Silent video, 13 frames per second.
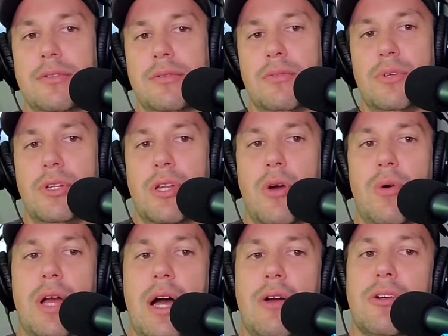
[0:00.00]
when no
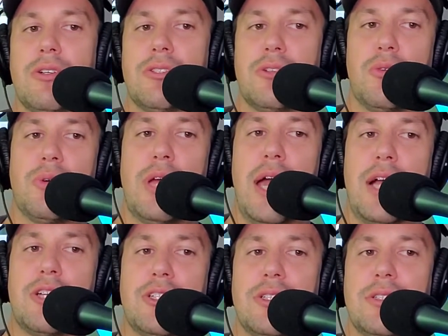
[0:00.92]
counters or
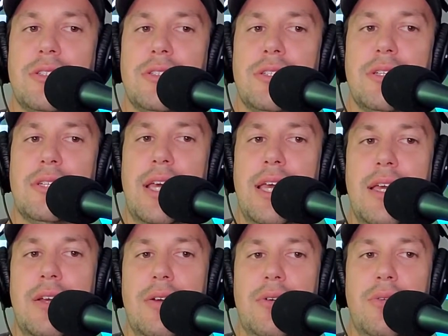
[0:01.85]
reactions
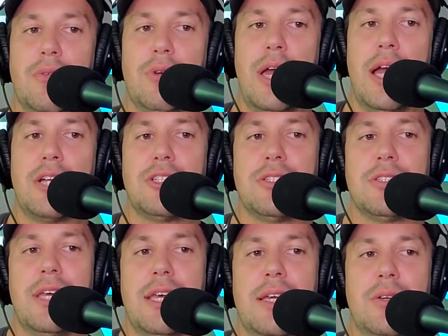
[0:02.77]

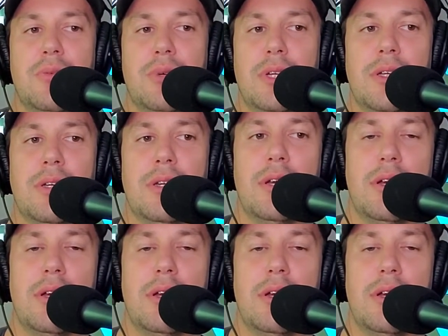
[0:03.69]
taken when